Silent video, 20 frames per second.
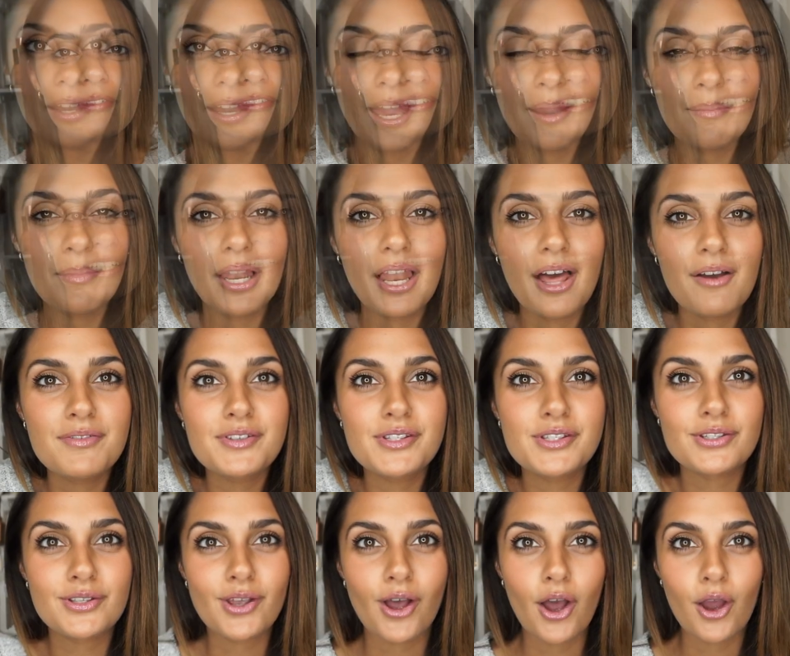Hey my loves,
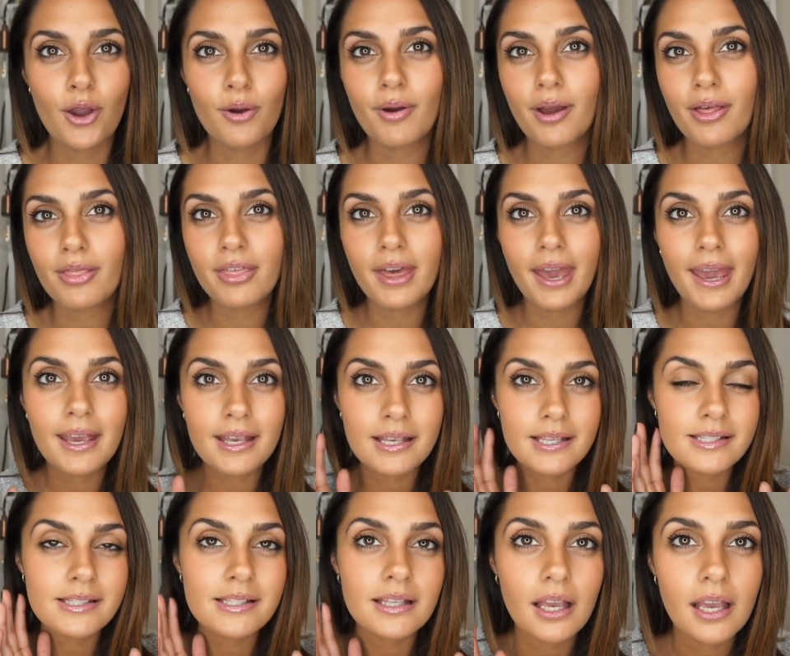so this
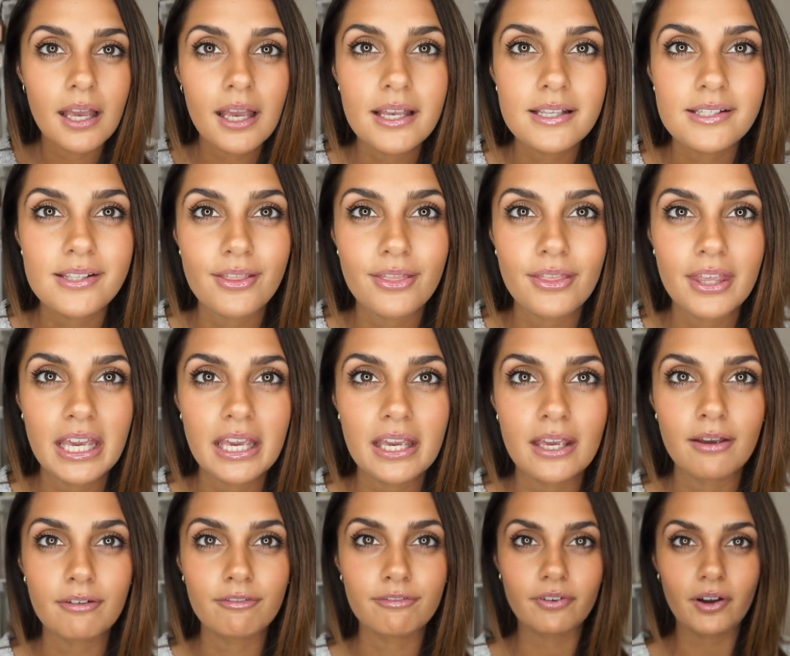is
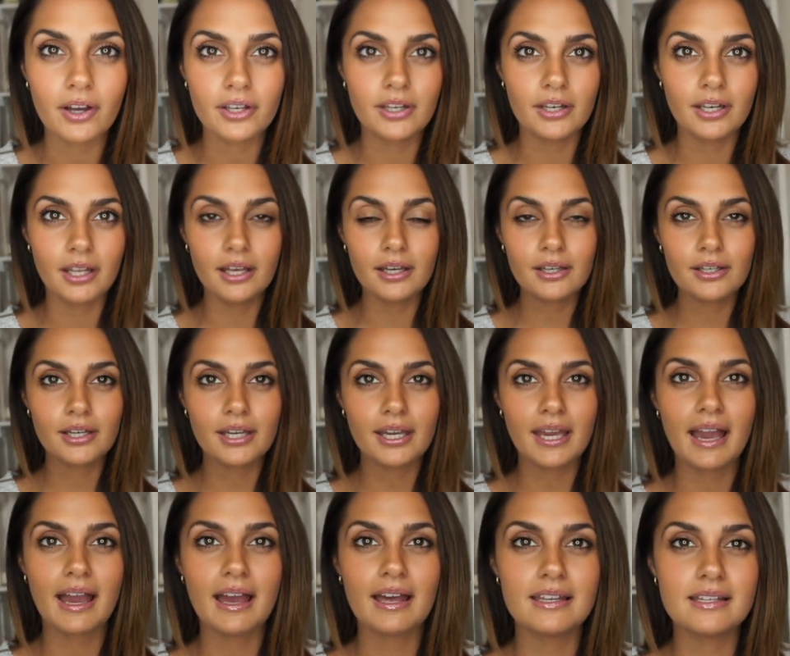the final look
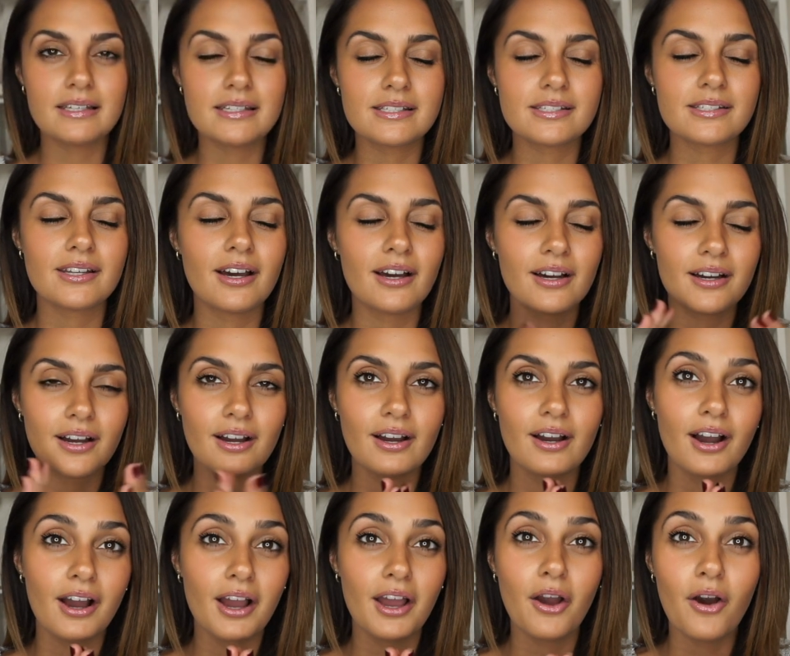and
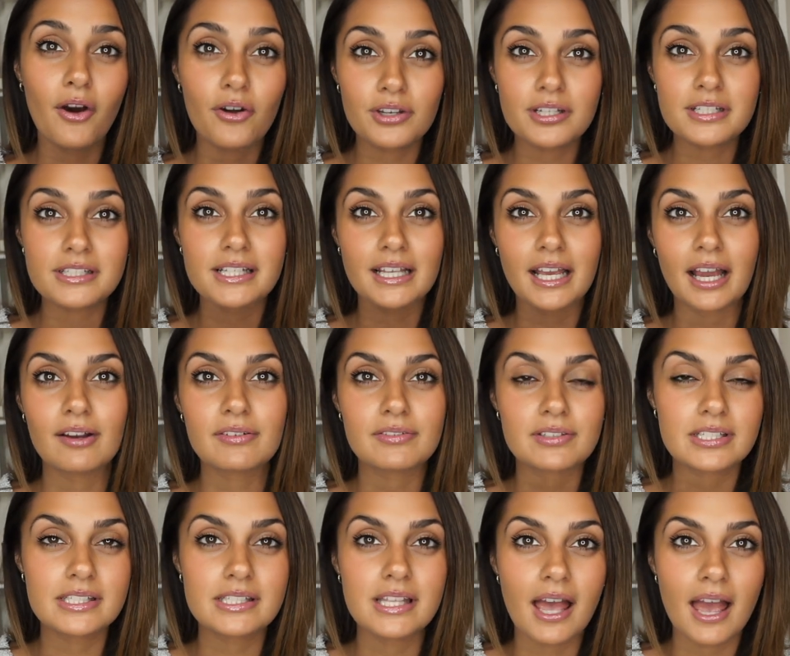I honestly have
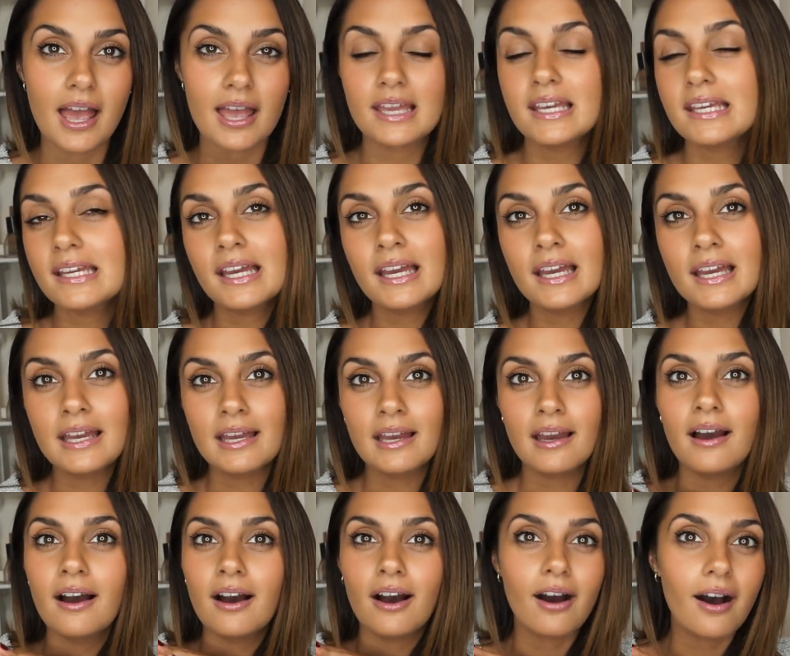to say
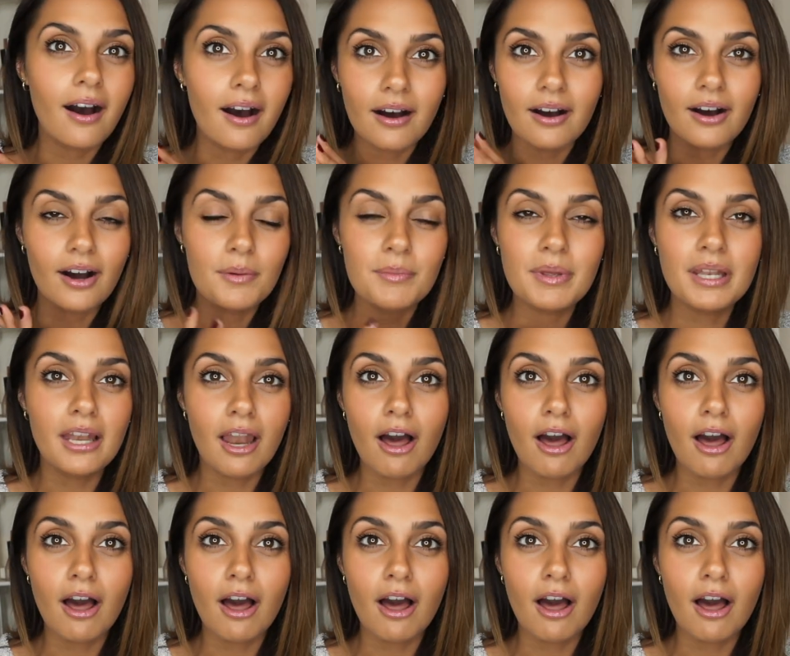I'm in